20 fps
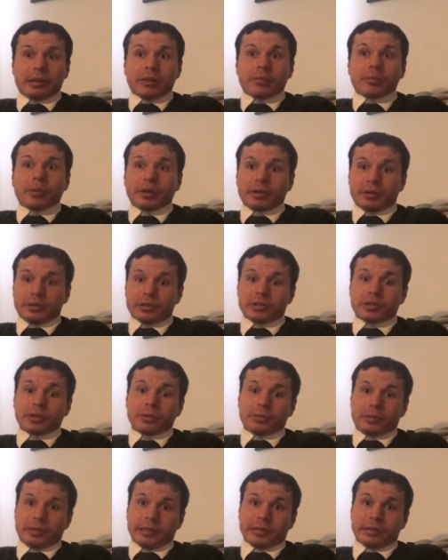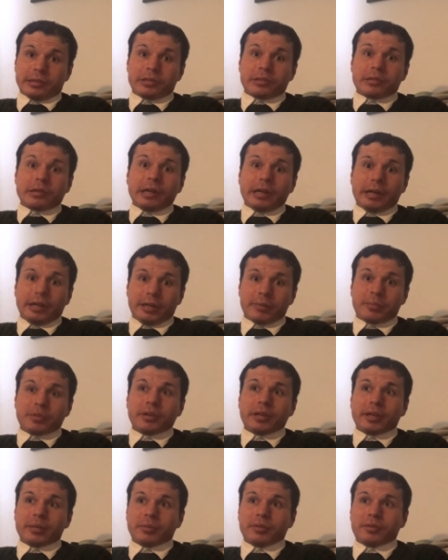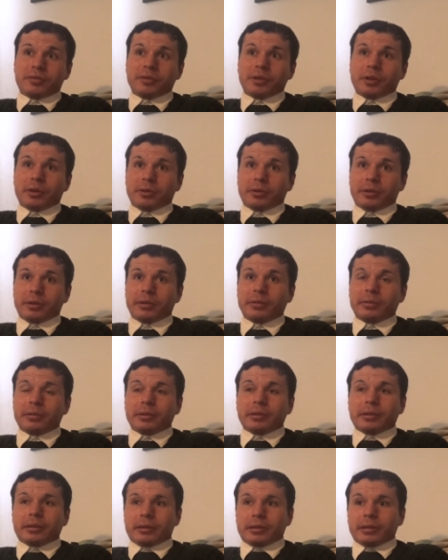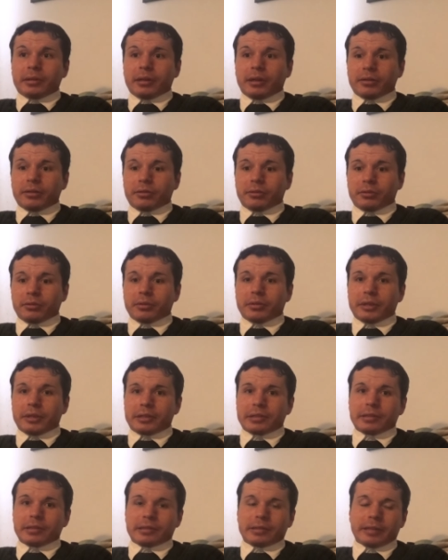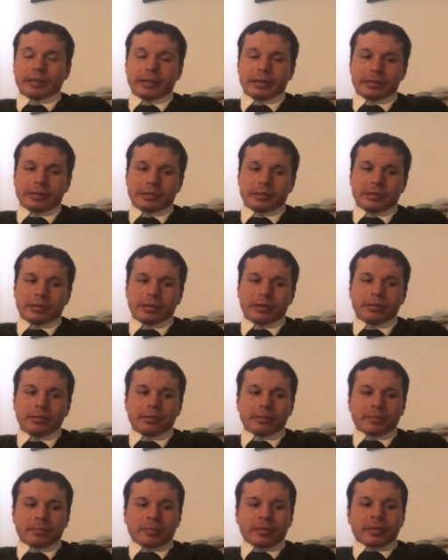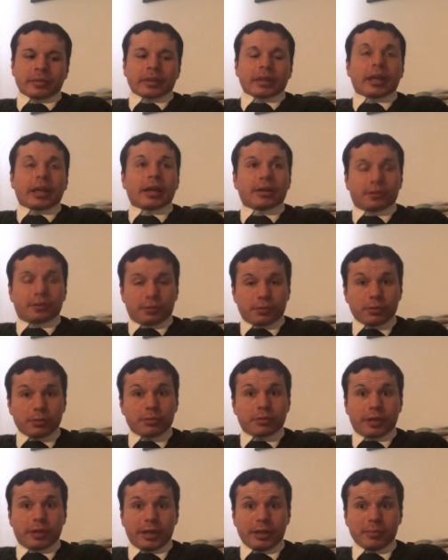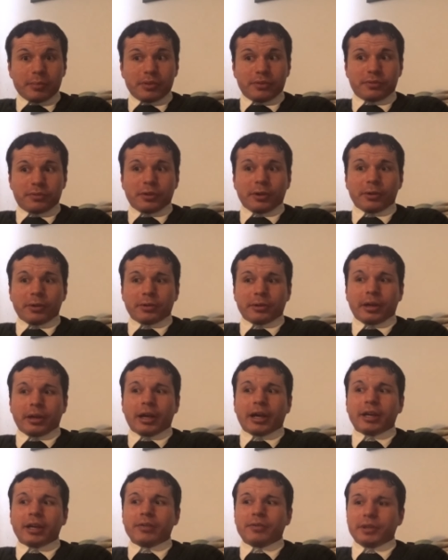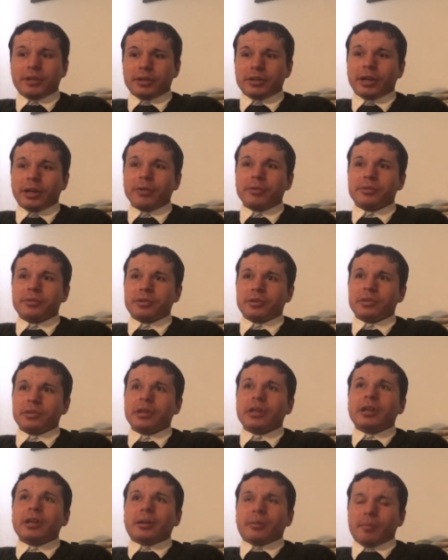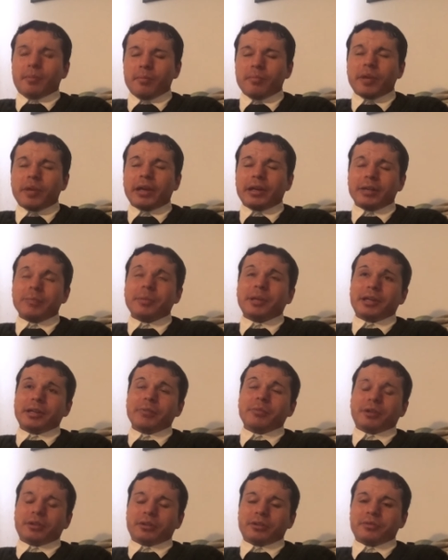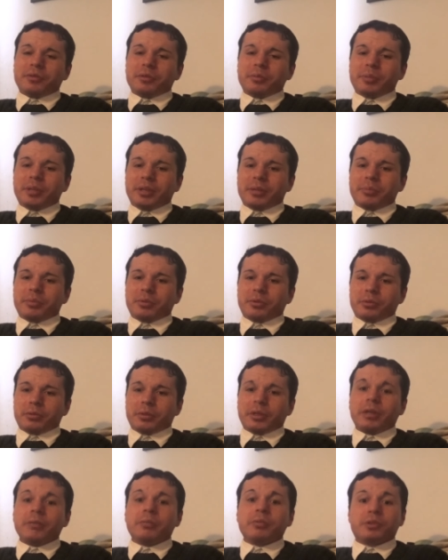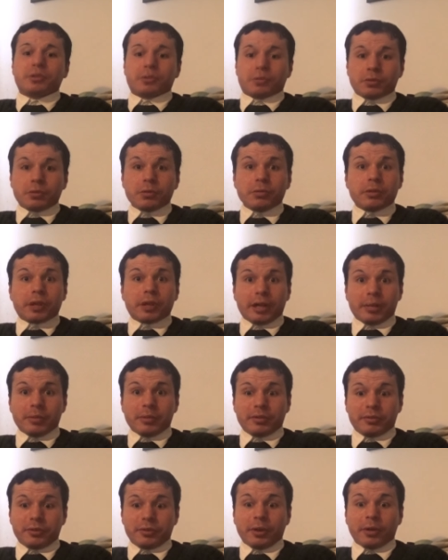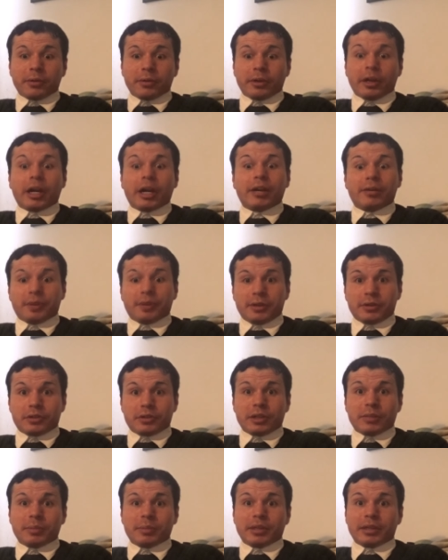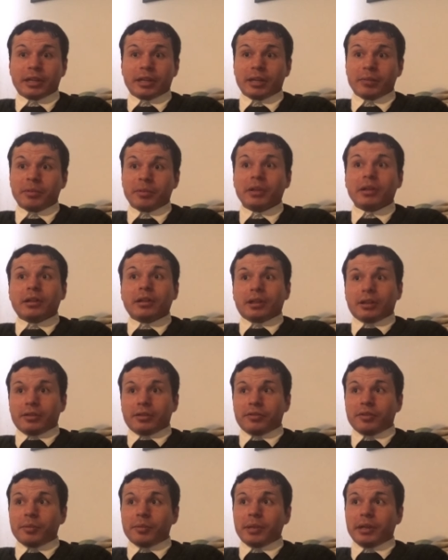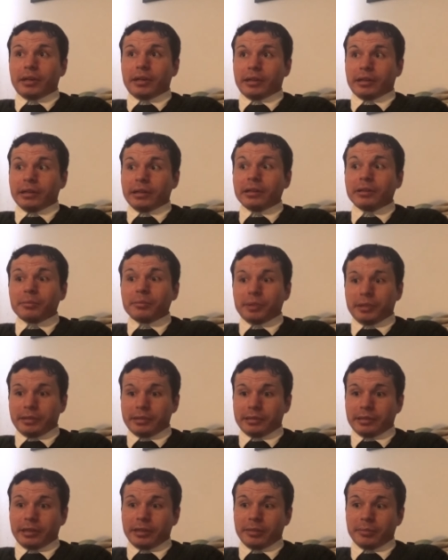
one could so dare describe Graham and Fiona and all the rest of things, you know. And through Graham and Fiona I have encountered many, many wonderful people. It was through Graham and Fiona I eventually became familiar with